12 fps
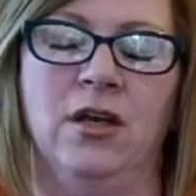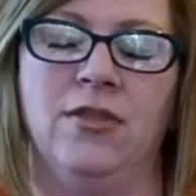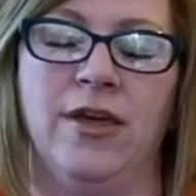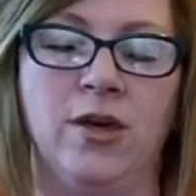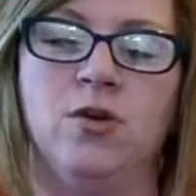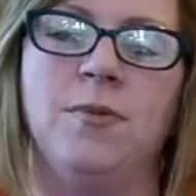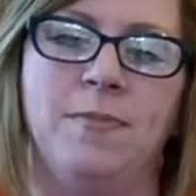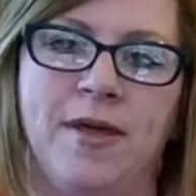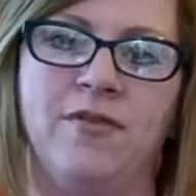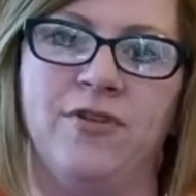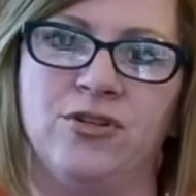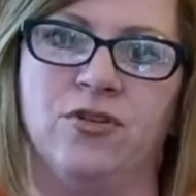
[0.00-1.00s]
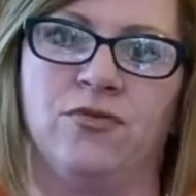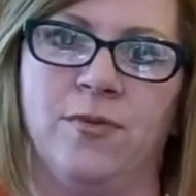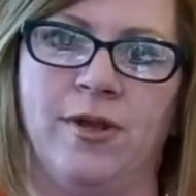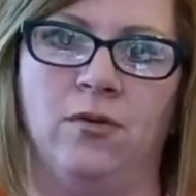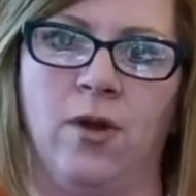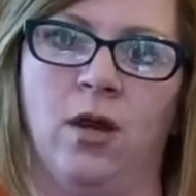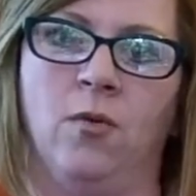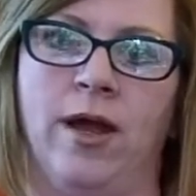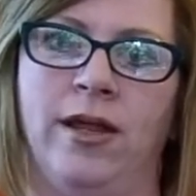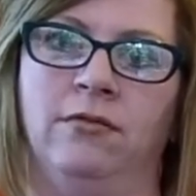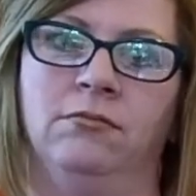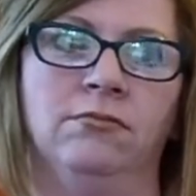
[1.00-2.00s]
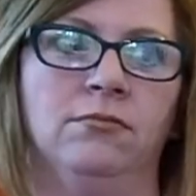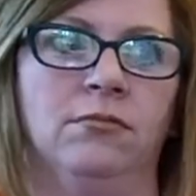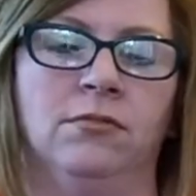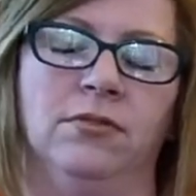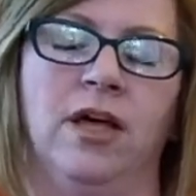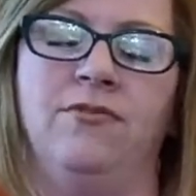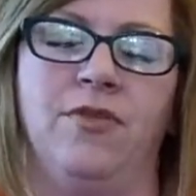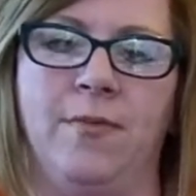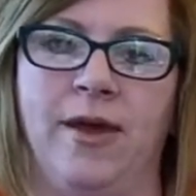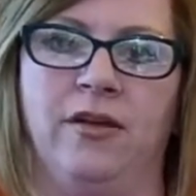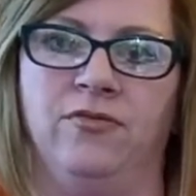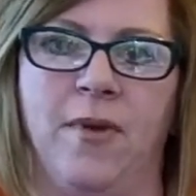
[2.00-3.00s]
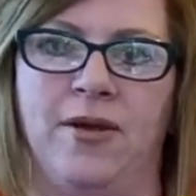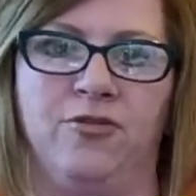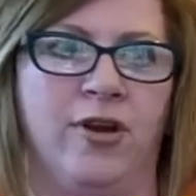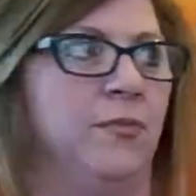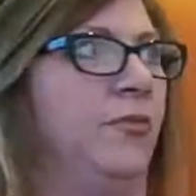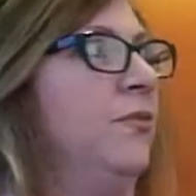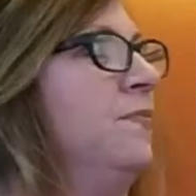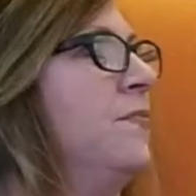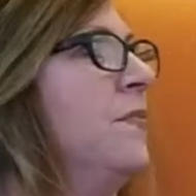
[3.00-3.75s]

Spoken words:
think it would be beneficial for me to run away and love the man of my dreams.